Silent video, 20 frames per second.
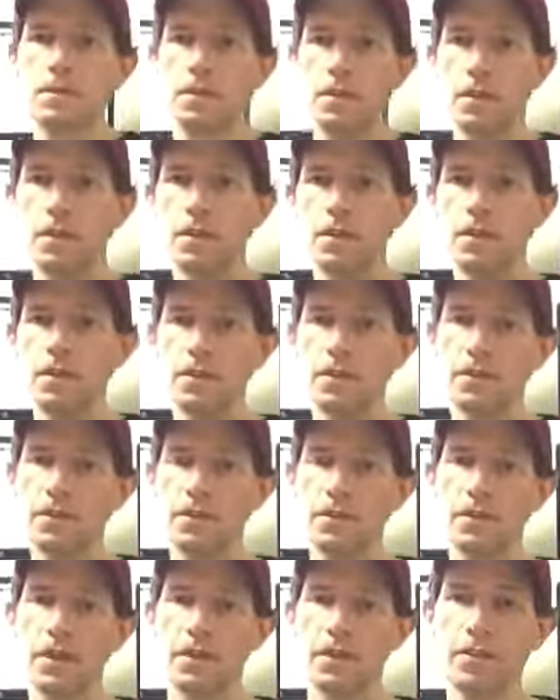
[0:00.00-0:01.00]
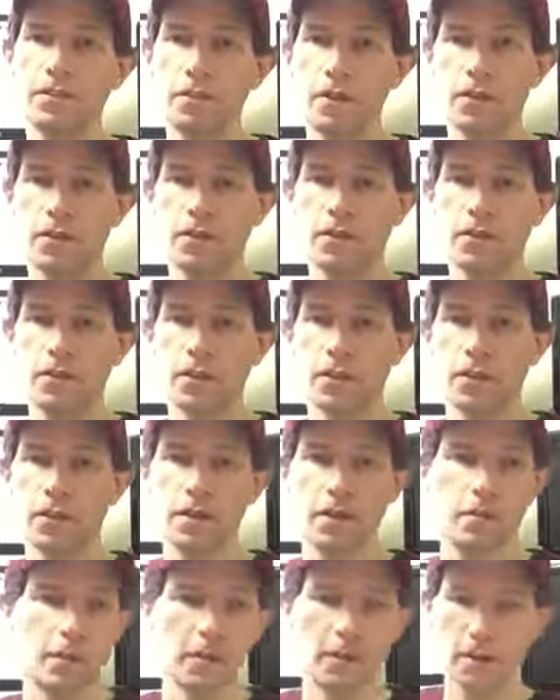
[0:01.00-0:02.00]
Hello, this is Dr. Paul Cottrell. I'm
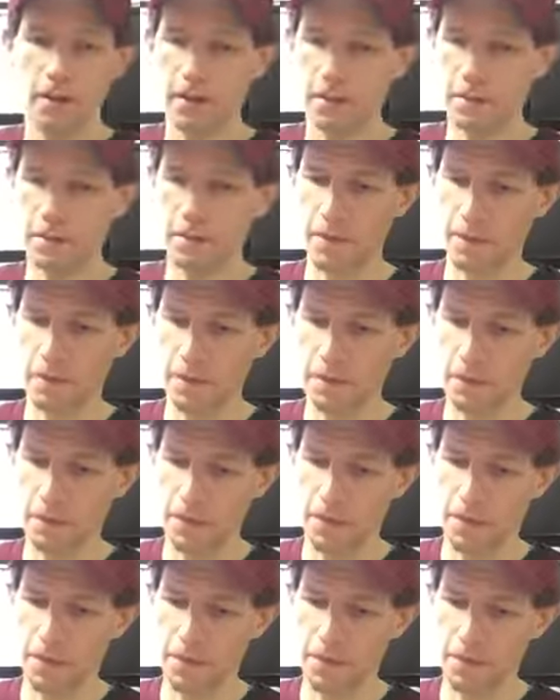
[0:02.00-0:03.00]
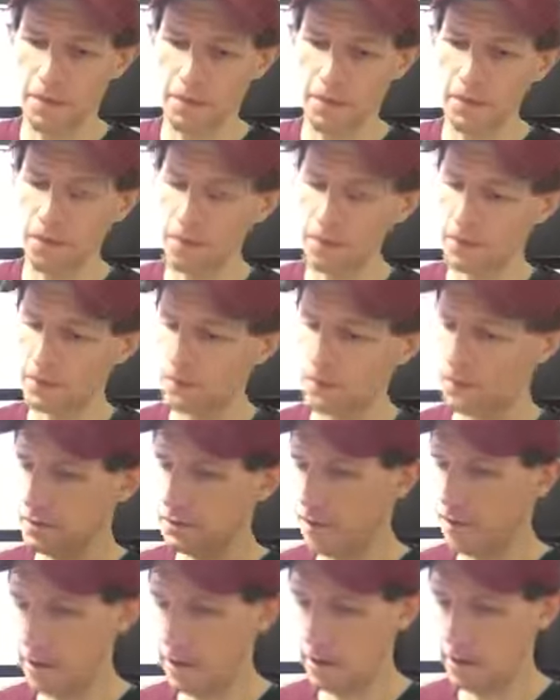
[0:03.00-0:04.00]
going to be talking about this paper
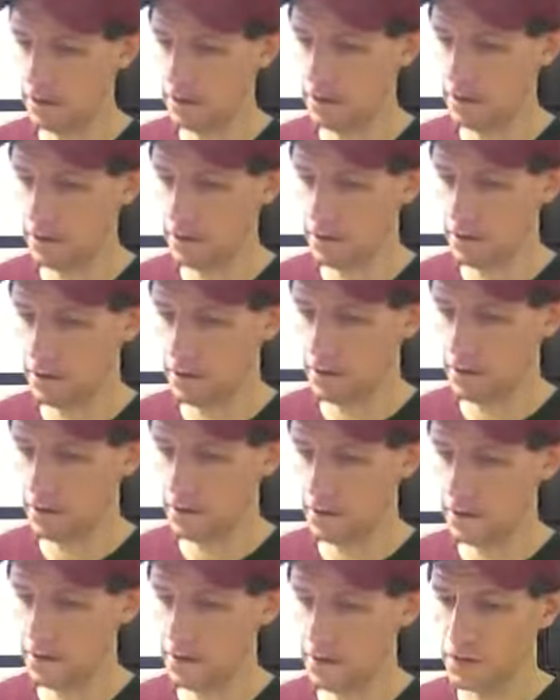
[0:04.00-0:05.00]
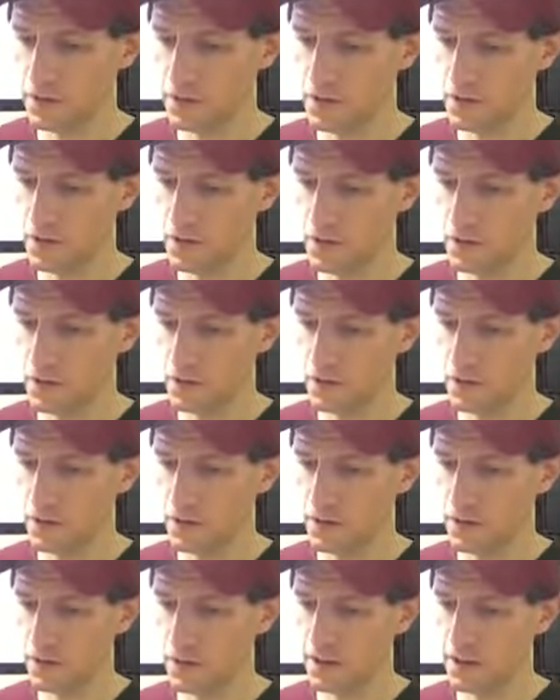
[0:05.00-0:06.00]
that is called
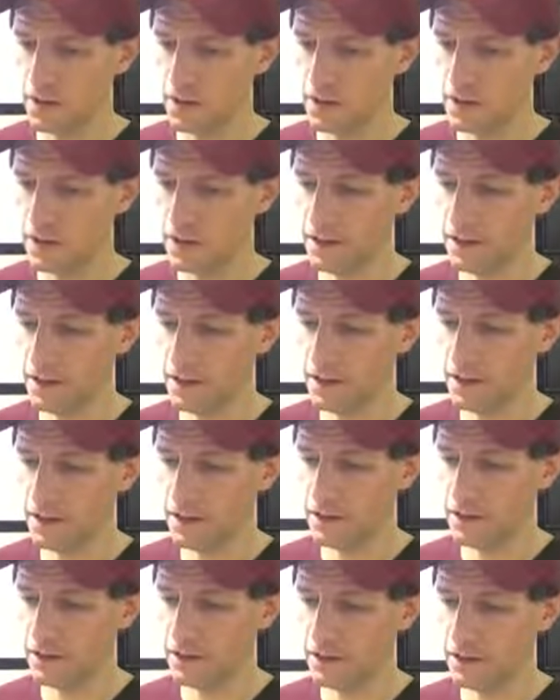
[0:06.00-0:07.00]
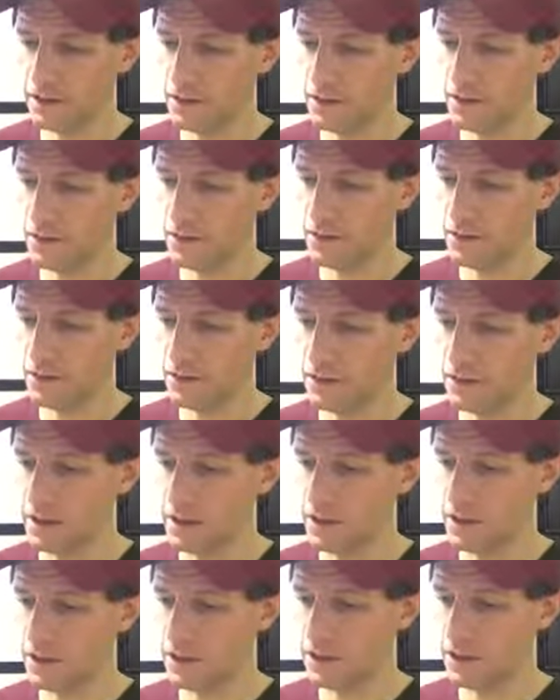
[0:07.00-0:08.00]
Uncanny Similarities of Unique
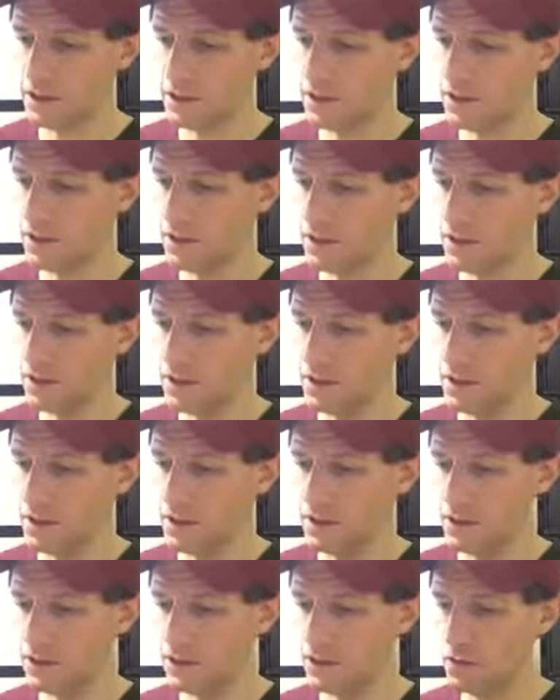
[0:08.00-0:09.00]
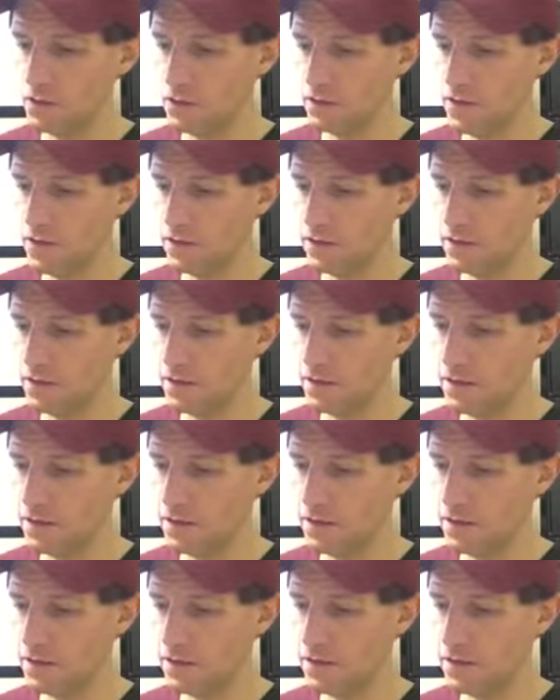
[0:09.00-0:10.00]
Inserts in the
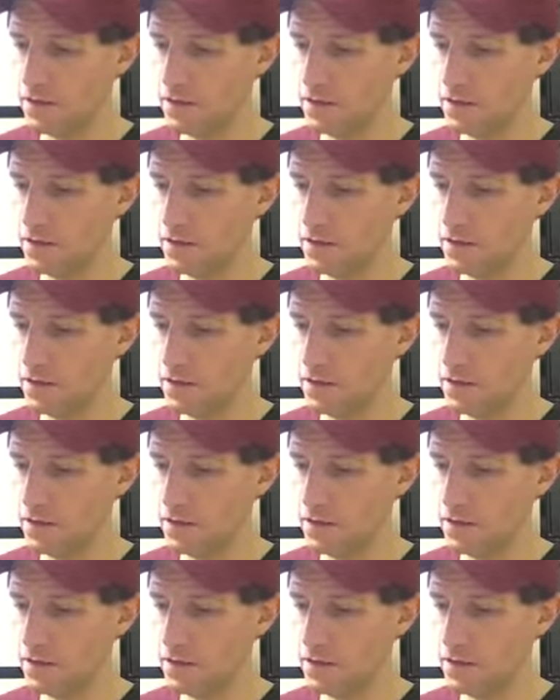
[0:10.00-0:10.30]
2019